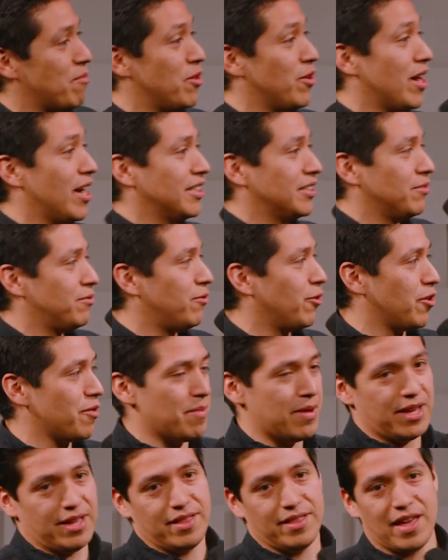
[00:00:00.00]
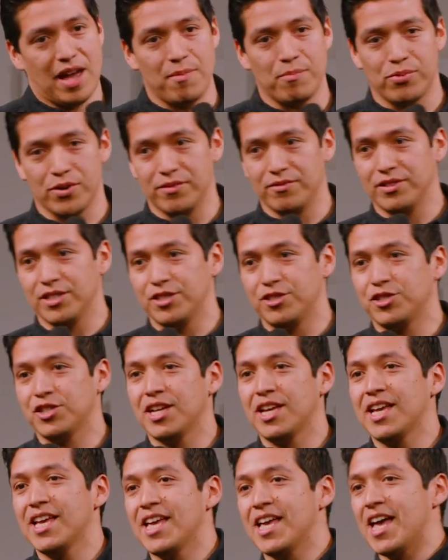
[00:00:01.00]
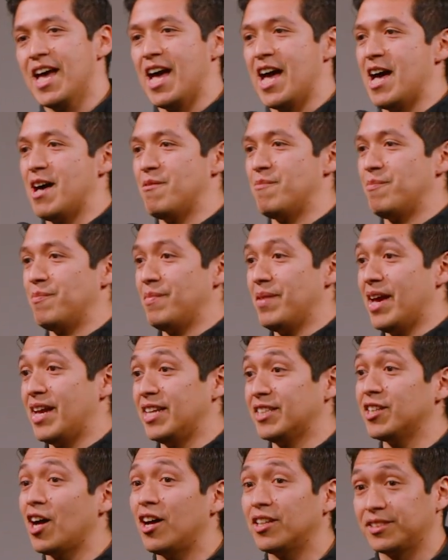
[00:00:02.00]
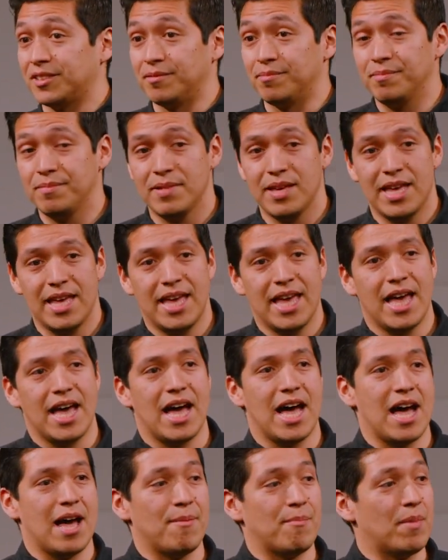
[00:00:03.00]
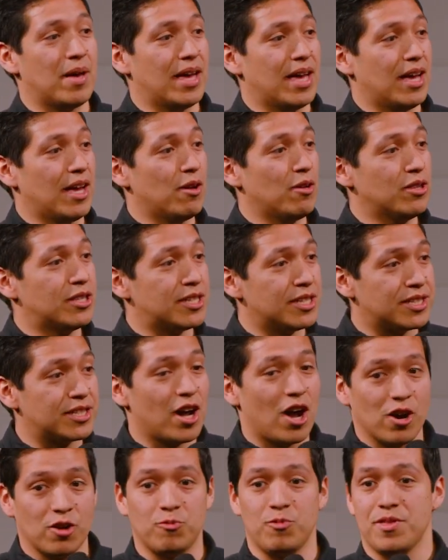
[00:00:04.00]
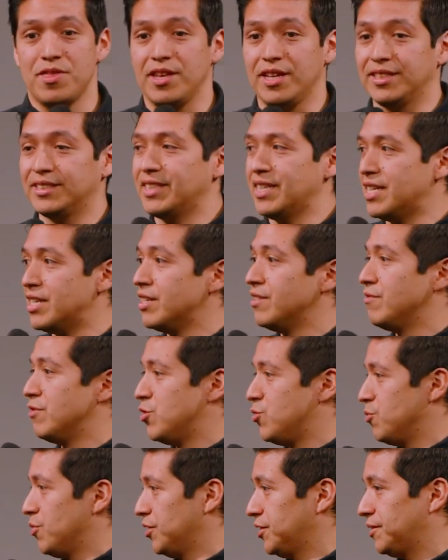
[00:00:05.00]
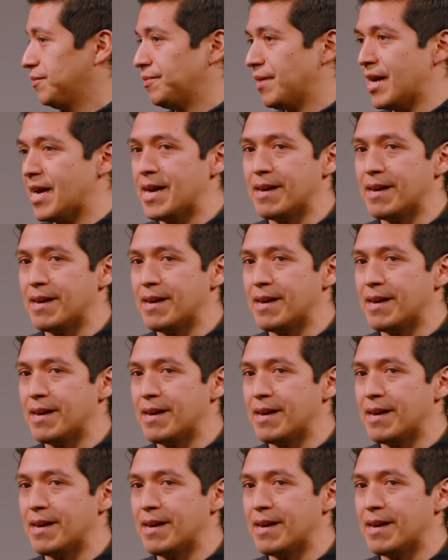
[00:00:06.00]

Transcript: You guys afford me that privilege, and it's awesome to talk with these individuals.